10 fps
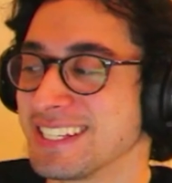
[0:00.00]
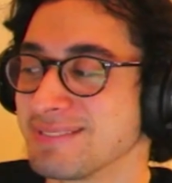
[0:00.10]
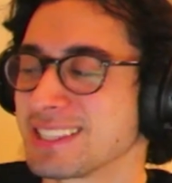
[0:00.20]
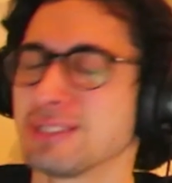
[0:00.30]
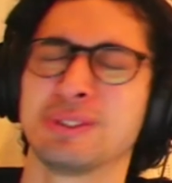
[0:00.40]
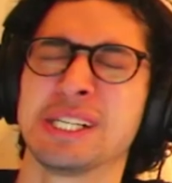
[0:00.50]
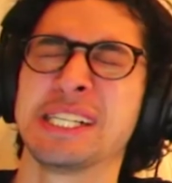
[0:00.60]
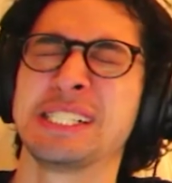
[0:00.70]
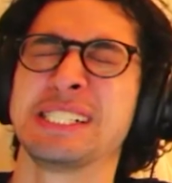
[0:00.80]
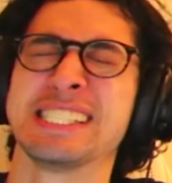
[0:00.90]
the
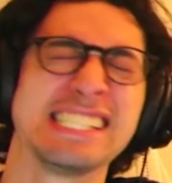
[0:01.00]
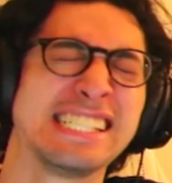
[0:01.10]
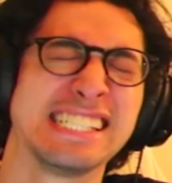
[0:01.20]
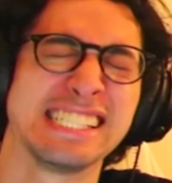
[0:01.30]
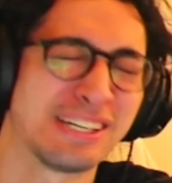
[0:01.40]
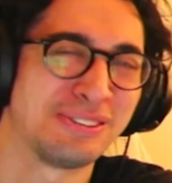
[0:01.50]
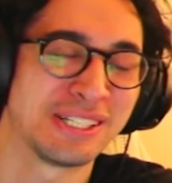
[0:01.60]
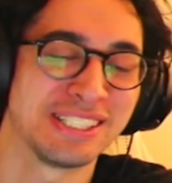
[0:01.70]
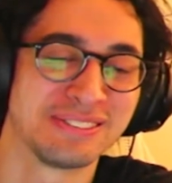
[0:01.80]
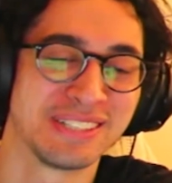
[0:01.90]
world
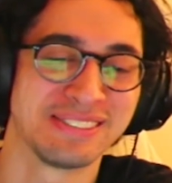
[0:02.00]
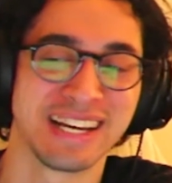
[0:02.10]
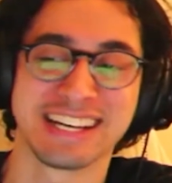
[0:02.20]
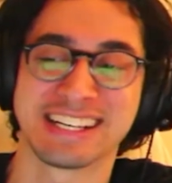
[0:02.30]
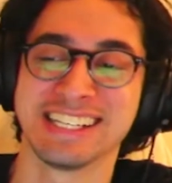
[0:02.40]
of Wind Waker is